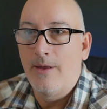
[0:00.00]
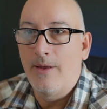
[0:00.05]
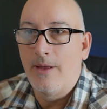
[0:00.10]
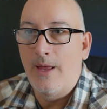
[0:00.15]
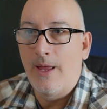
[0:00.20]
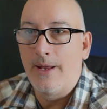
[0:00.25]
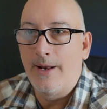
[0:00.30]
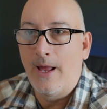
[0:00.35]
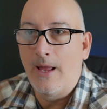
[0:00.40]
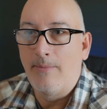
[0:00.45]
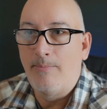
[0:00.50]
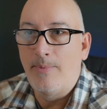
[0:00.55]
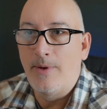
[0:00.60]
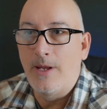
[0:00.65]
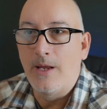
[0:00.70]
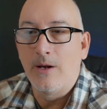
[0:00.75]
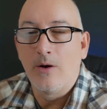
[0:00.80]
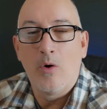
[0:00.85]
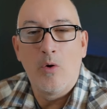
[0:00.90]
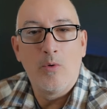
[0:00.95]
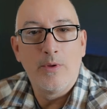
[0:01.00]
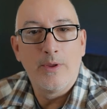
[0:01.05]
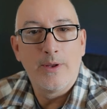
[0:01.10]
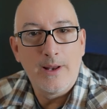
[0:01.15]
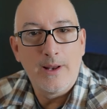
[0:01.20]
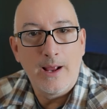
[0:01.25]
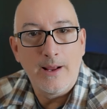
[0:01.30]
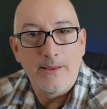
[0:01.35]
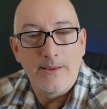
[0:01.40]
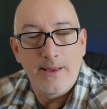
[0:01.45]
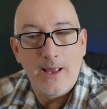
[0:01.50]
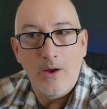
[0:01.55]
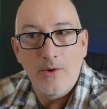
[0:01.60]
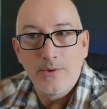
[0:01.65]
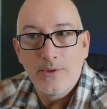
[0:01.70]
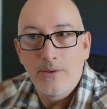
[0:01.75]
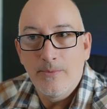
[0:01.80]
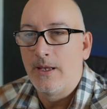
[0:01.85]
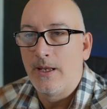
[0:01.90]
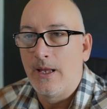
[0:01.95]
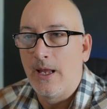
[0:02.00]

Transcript: an IP :9000.